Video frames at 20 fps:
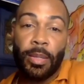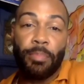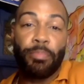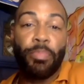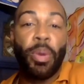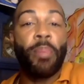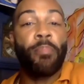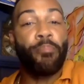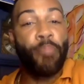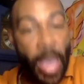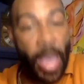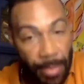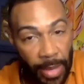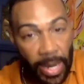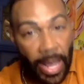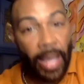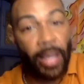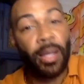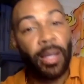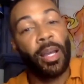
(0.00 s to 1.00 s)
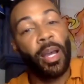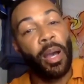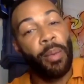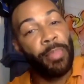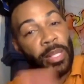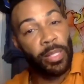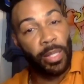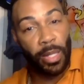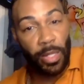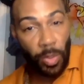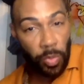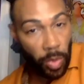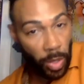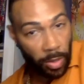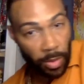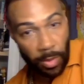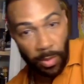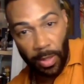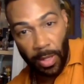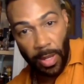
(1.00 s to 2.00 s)
But maybe they could come into this
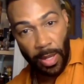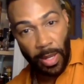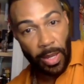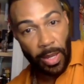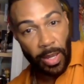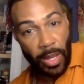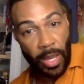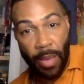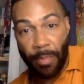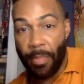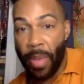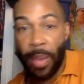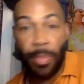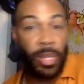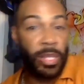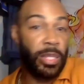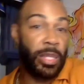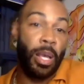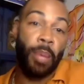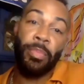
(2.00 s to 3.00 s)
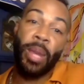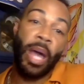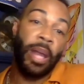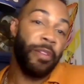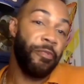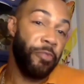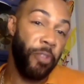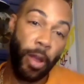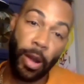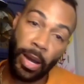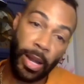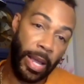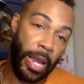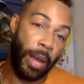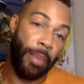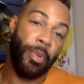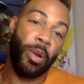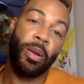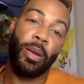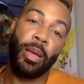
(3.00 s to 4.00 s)
world. Mm-hmm. And maybe some not in front of the
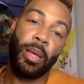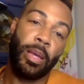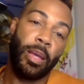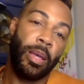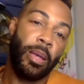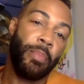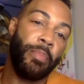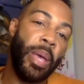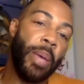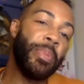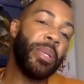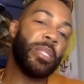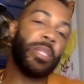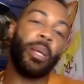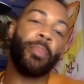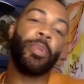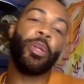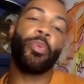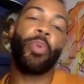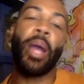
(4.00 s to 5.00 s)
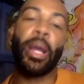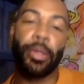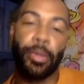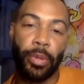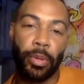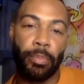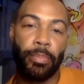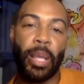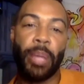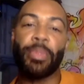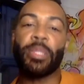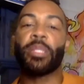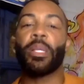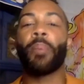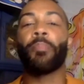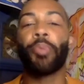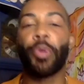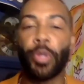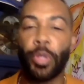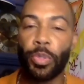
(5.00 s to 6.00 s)
camera. Mm-hmm. Maybe some director, maybe
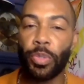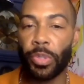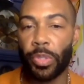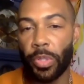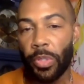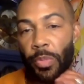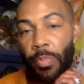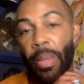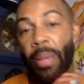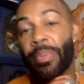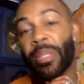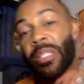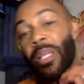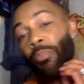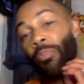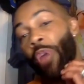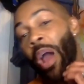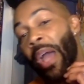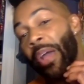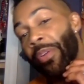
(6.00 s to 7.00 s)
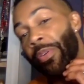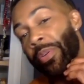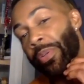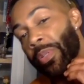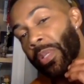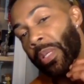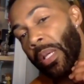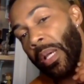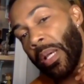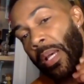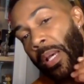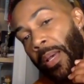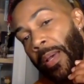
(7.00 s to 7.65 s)
some producers, maybe some writers,